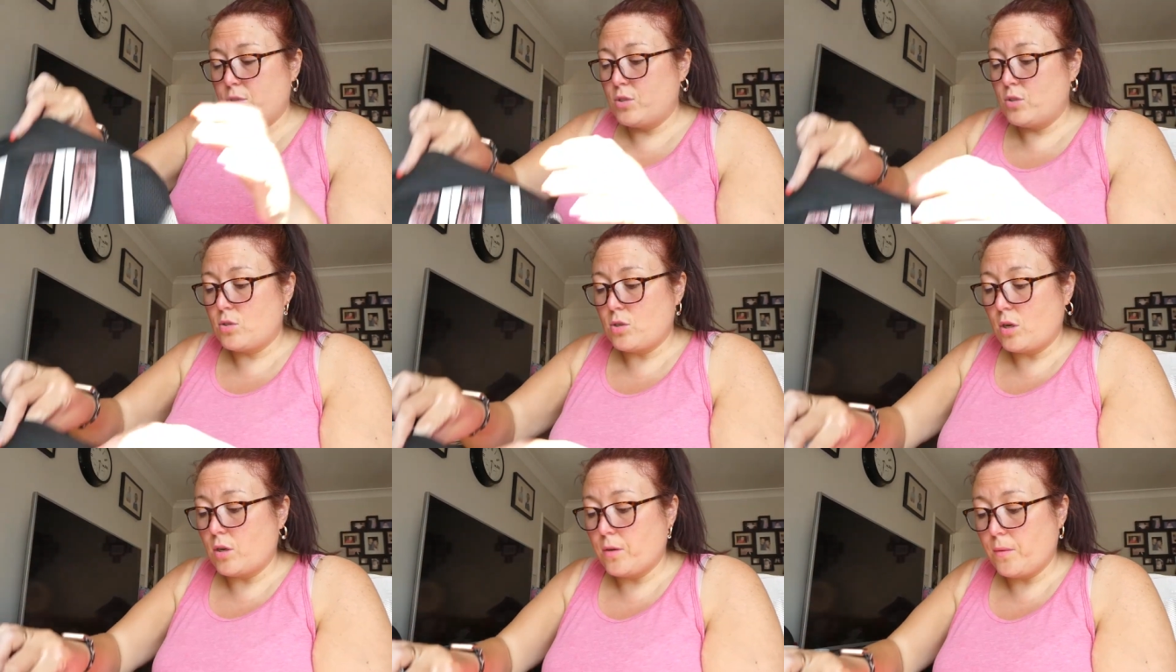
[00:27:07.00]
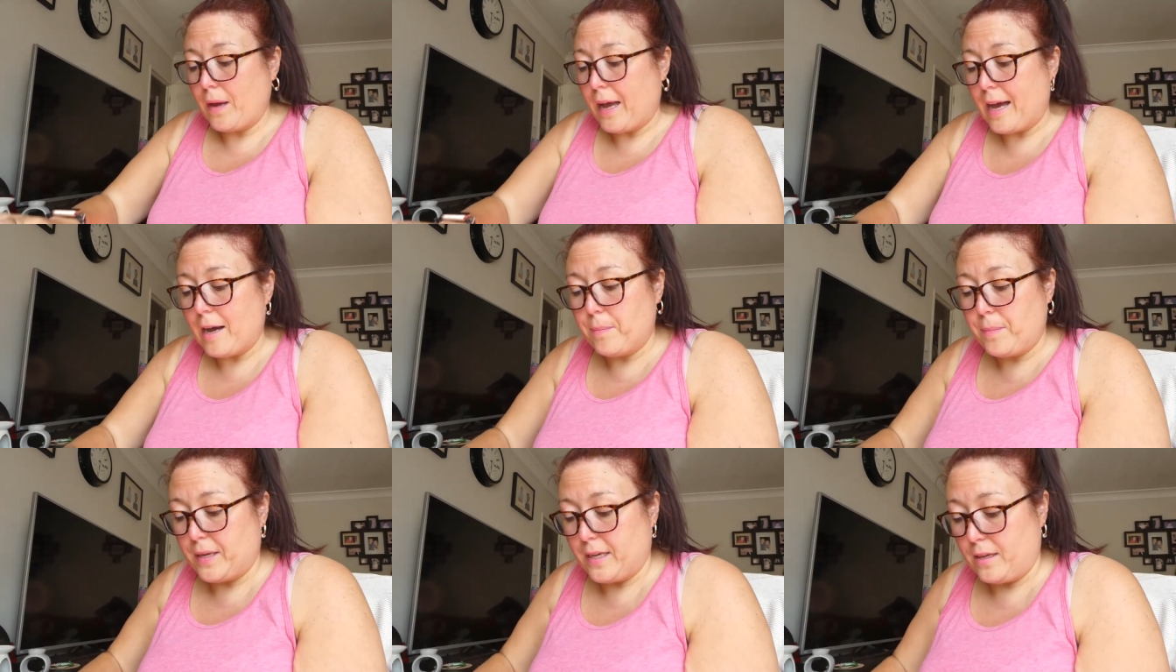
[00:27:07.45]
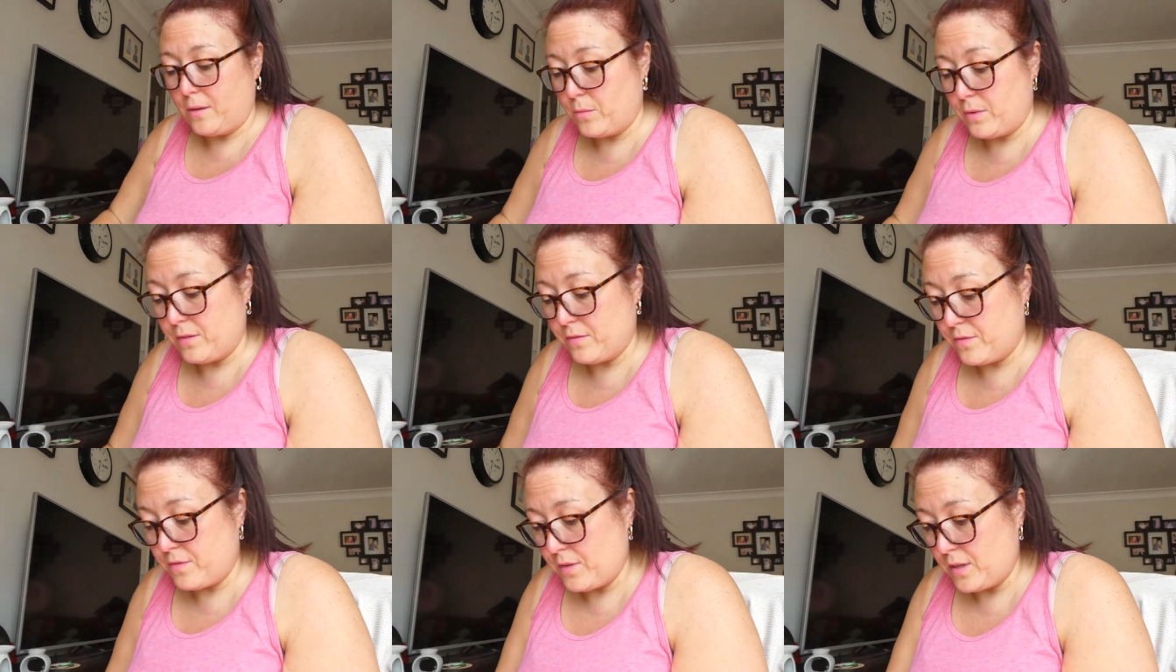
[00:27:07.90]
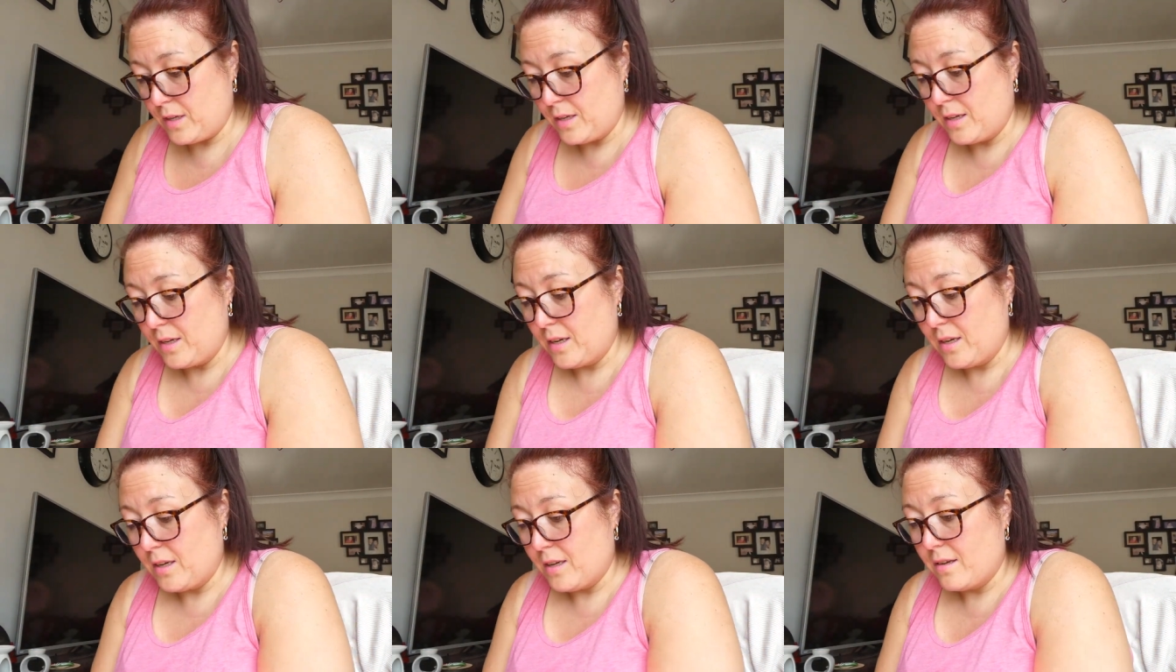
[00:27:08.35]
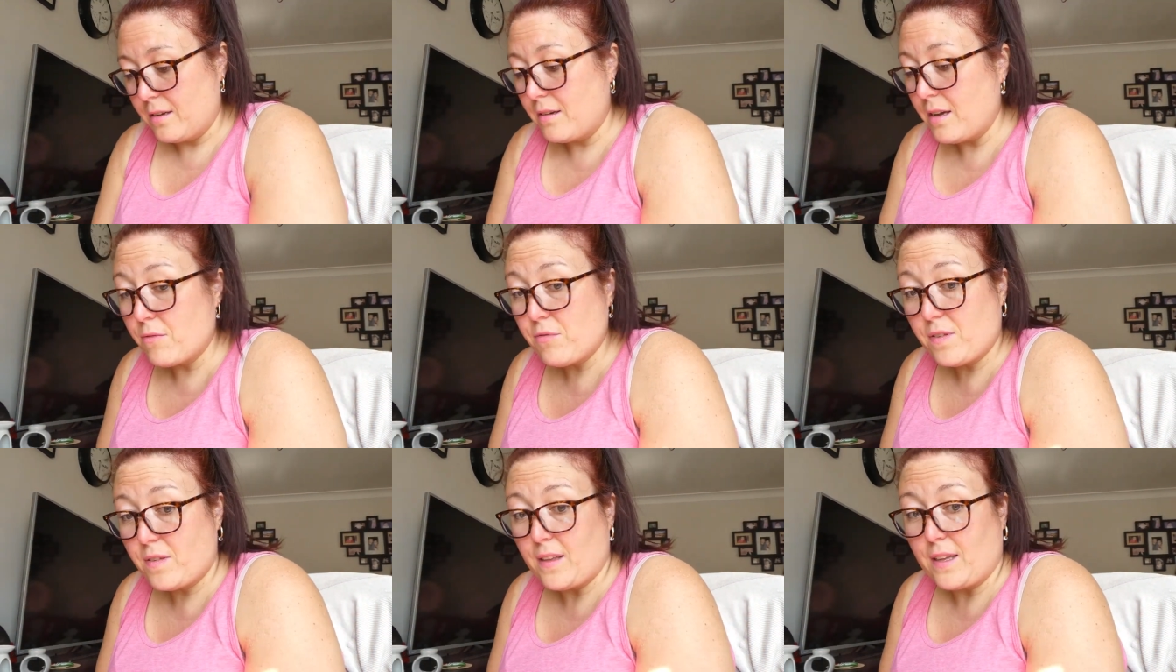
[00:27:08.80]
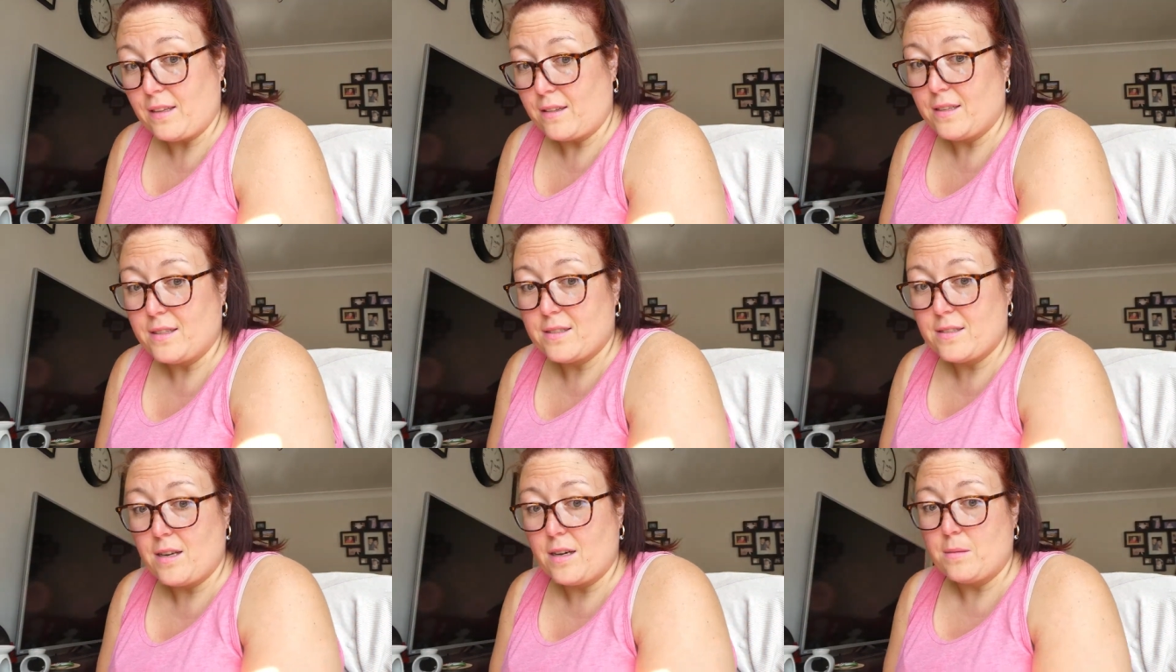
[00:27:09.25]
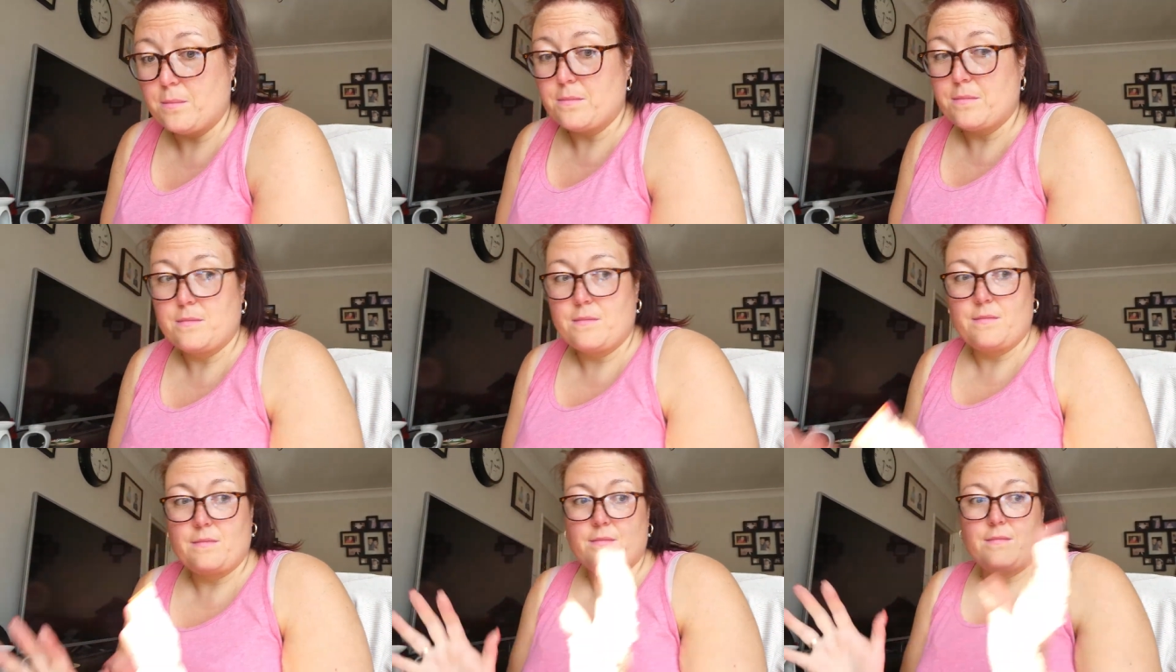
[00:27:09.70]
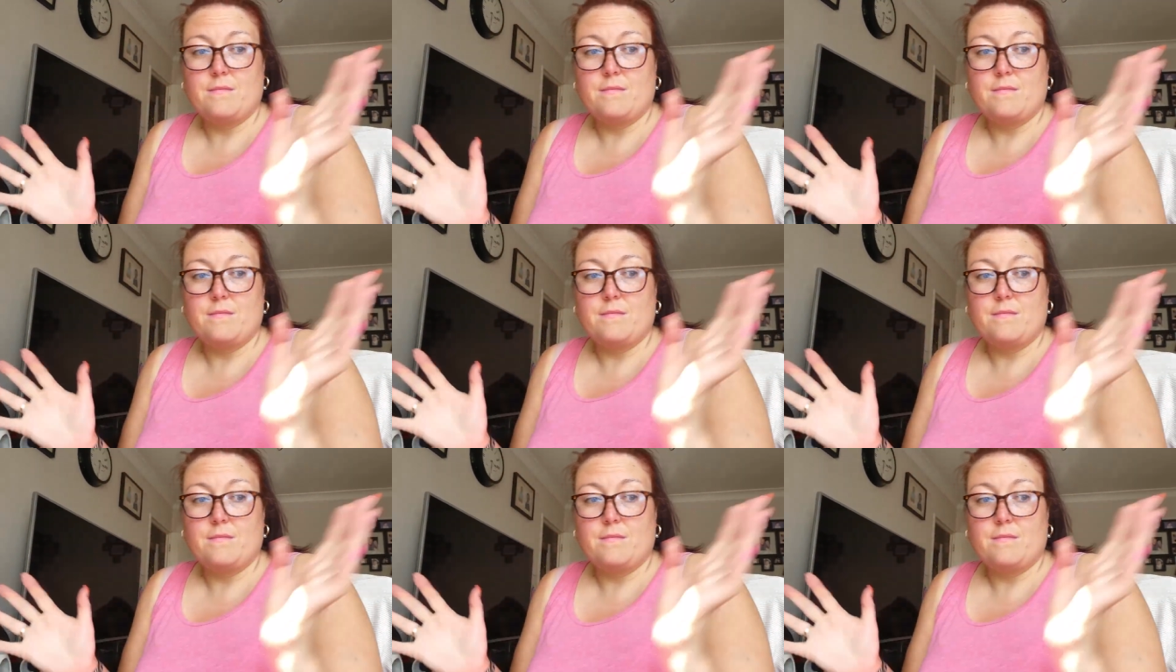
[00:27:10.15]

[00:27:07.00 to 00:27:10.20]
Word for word: so happy with everything that's come